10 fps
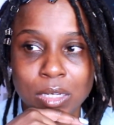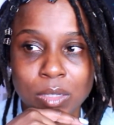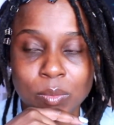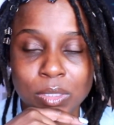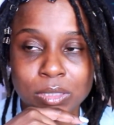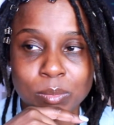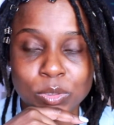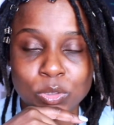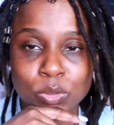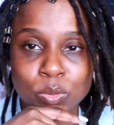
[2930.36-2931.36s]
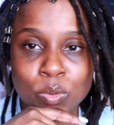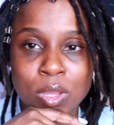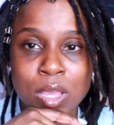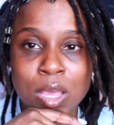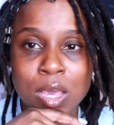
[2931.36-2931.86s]
uh, what else I'm going to do?
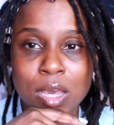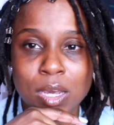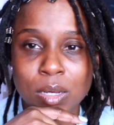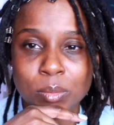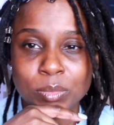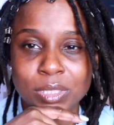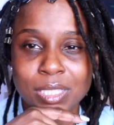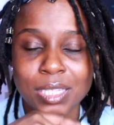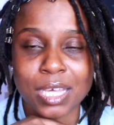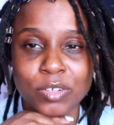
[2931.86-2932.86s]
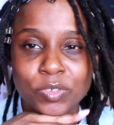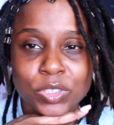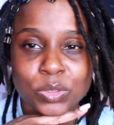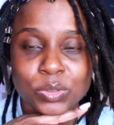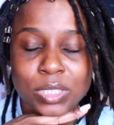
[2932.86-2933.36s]
Um, it's a lot of
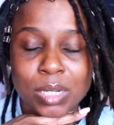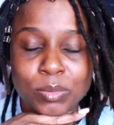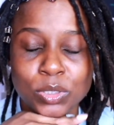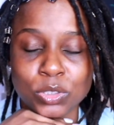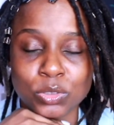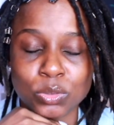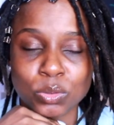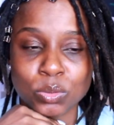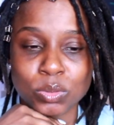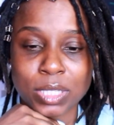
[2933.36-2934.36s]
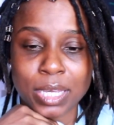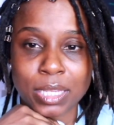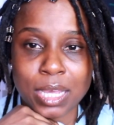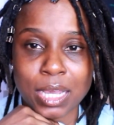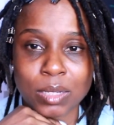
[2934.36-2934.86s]
videos that I'm going to do
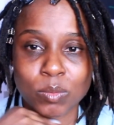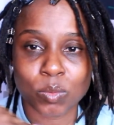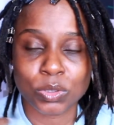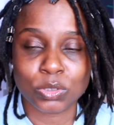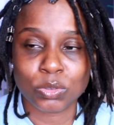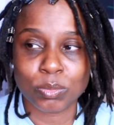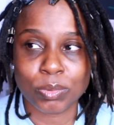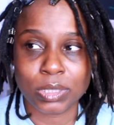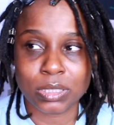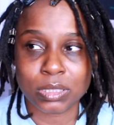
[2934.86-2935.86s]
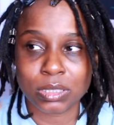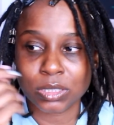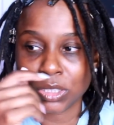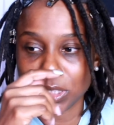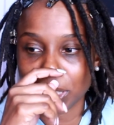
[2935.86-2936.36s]
that I want to bring to
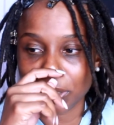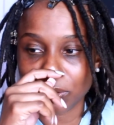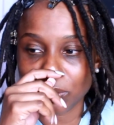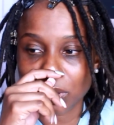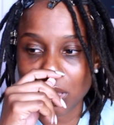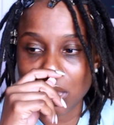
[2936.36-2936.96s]
this channel.